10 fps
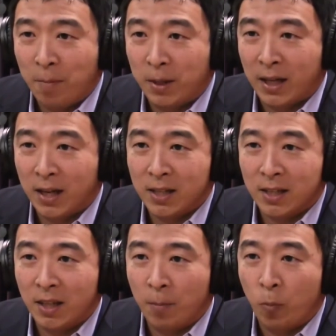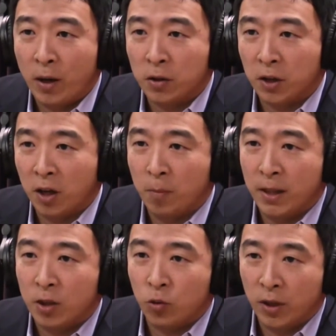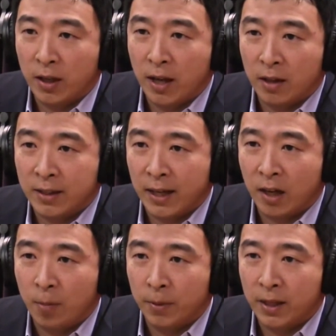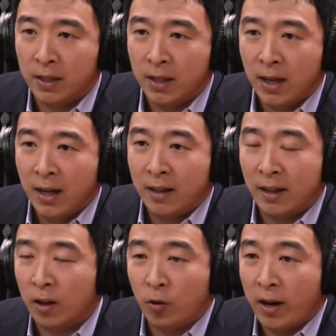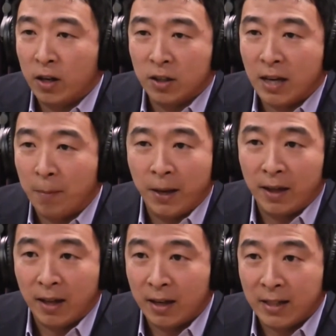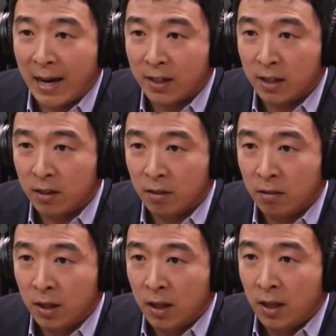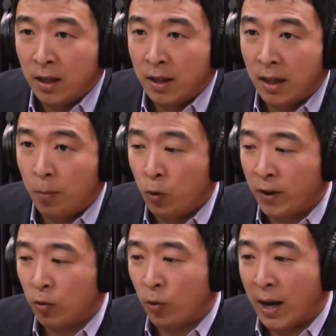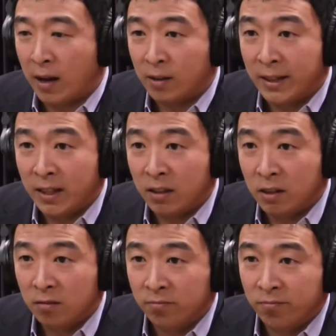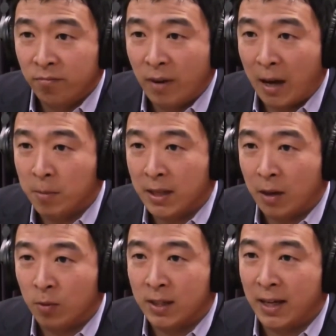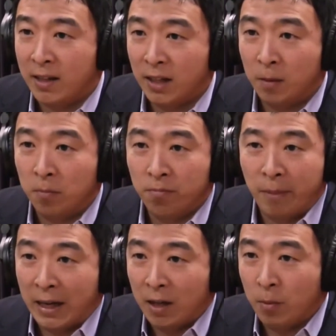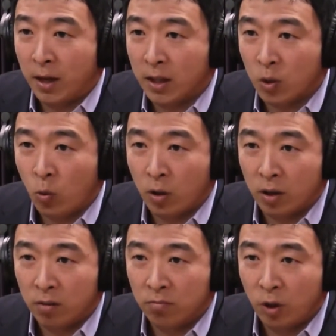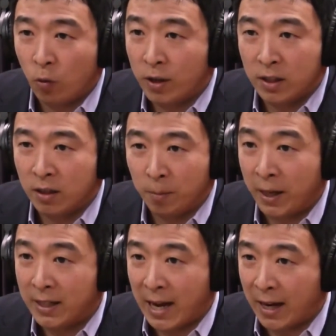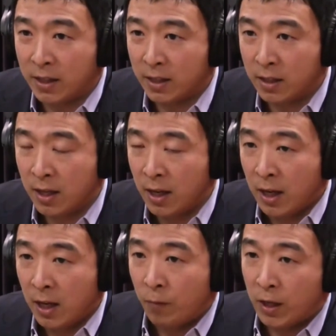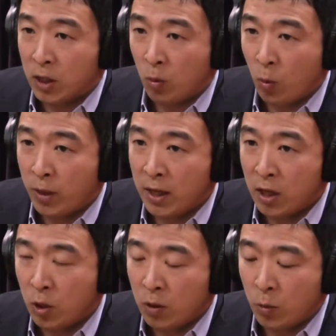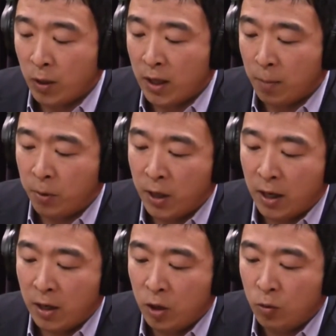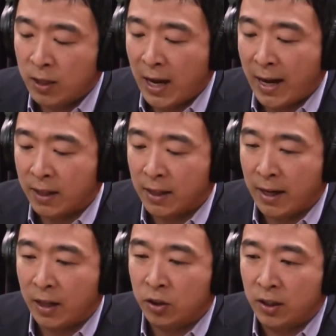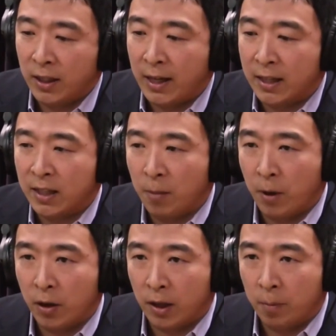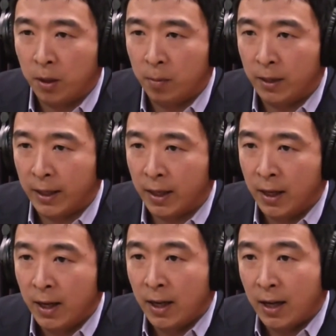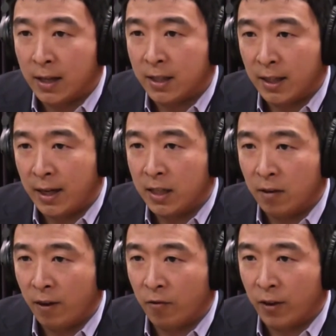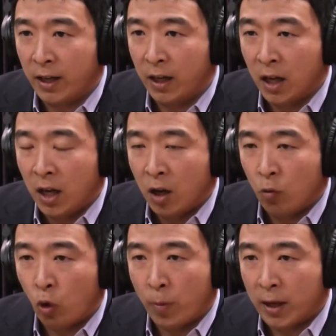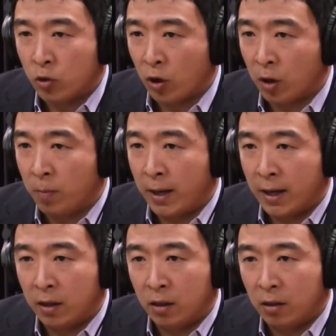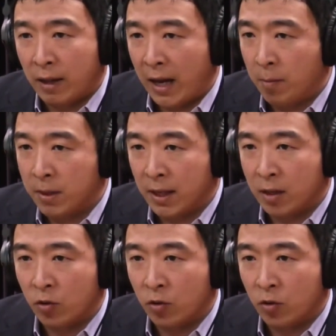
Because the winners are going to be the trillion-dollar tech companies that are great at just not paying a lot of taxes. They'll move it through Ireland. Amazon will say, didn't make any money this quarter, no reason to pay taxes. And so what we need to do is we need to put in a new tax that actually gets the American public a slice of every robot truck mile, Amazon